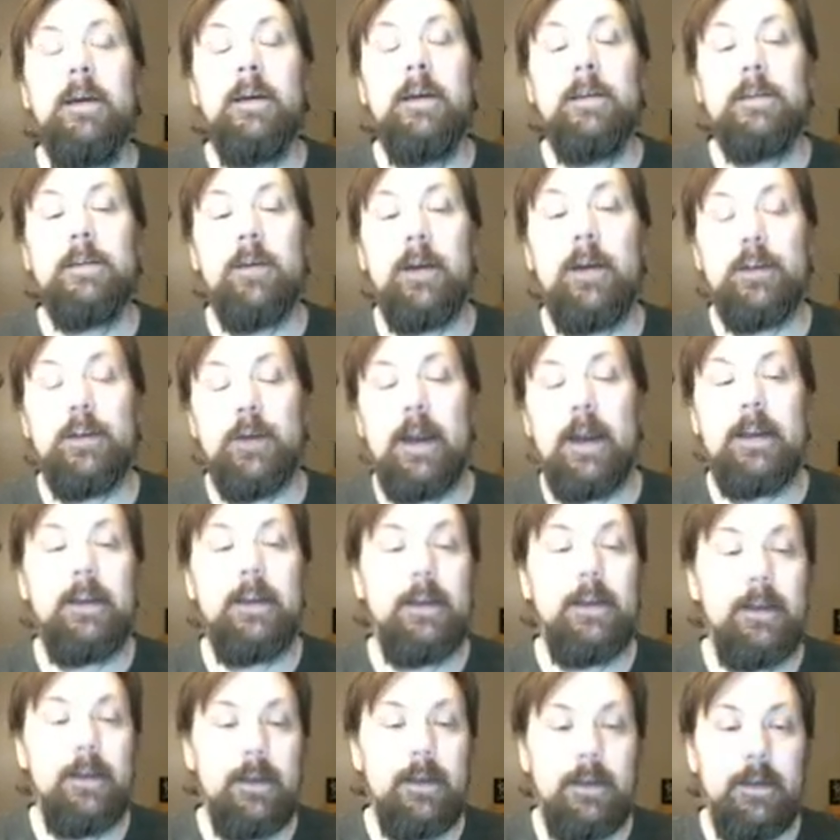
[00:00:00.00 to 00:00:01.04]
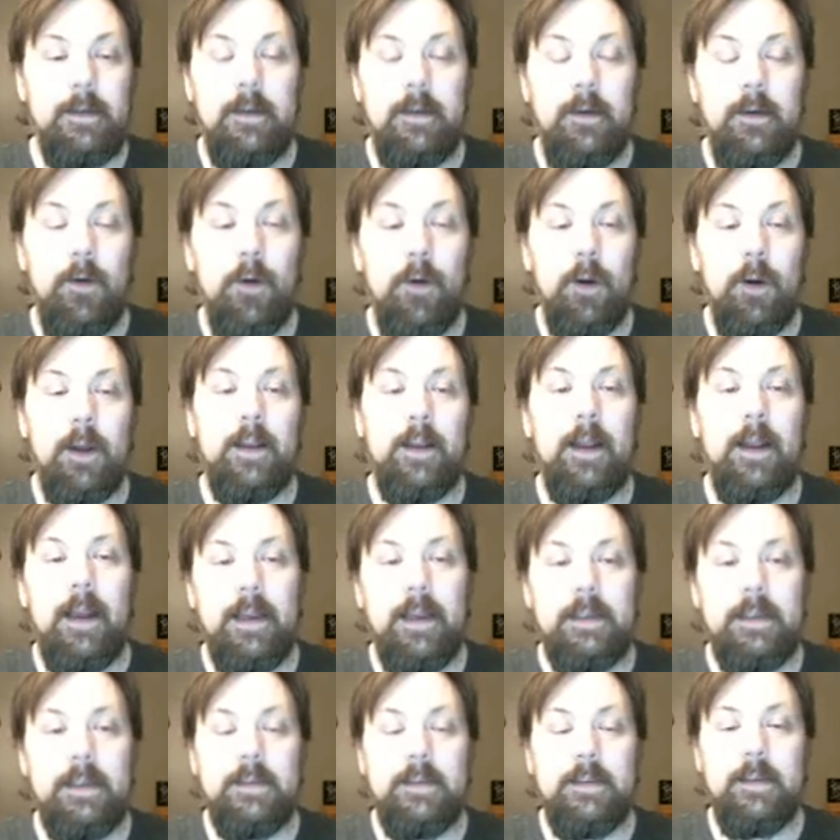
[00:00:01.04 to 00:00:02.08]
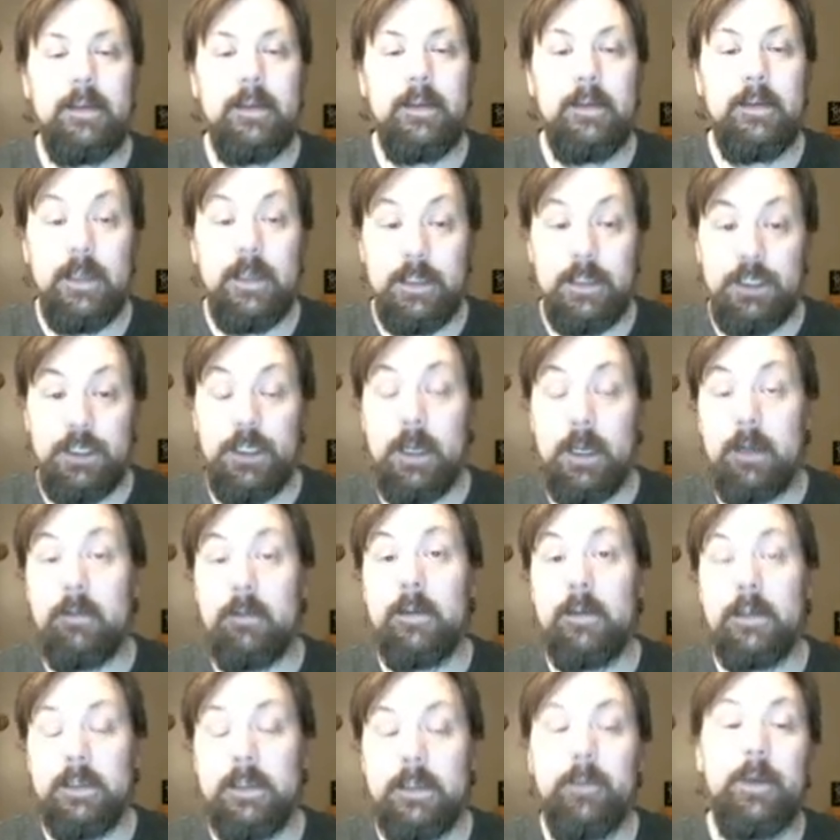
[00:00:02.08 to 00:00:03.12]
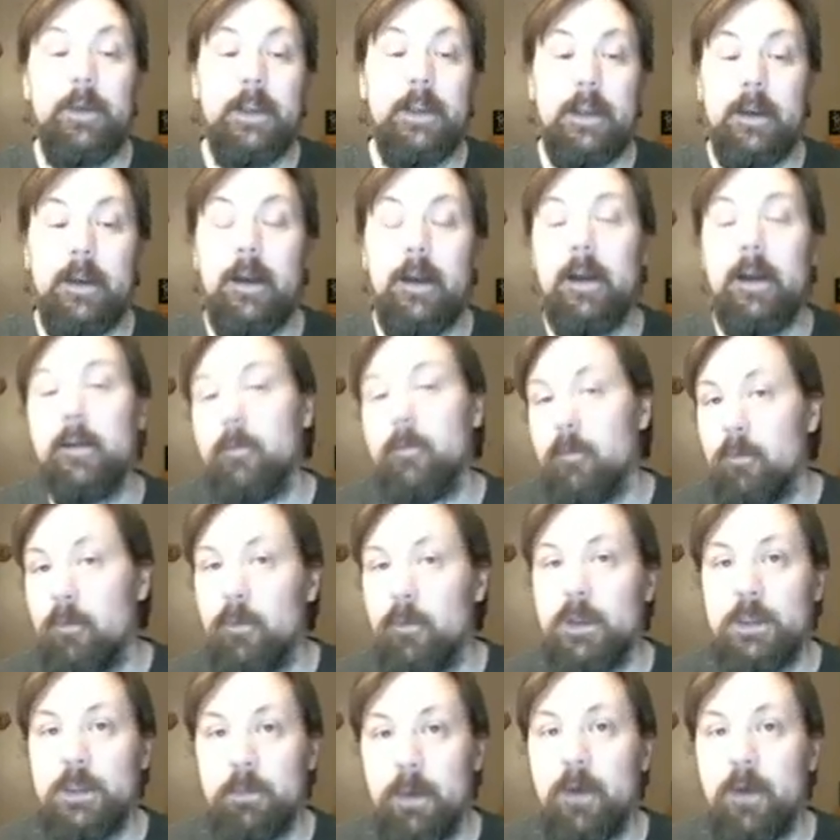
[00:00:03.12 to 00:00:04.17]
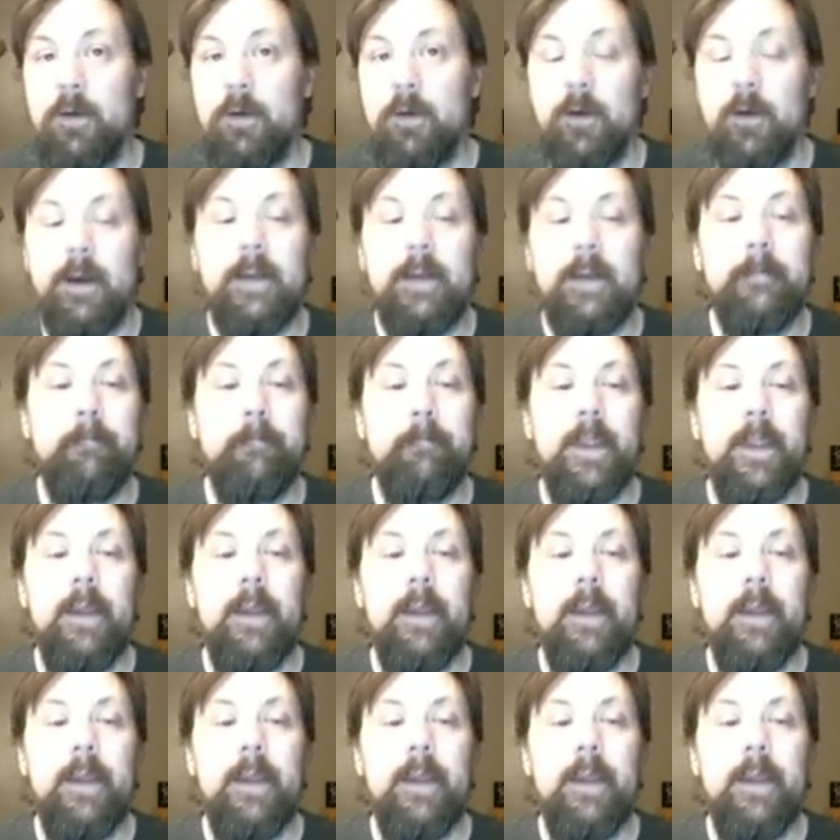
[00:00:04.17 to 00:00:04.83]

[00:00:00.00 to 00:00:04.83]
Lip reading: So I tried to organize this checklist depending on which boat you're in.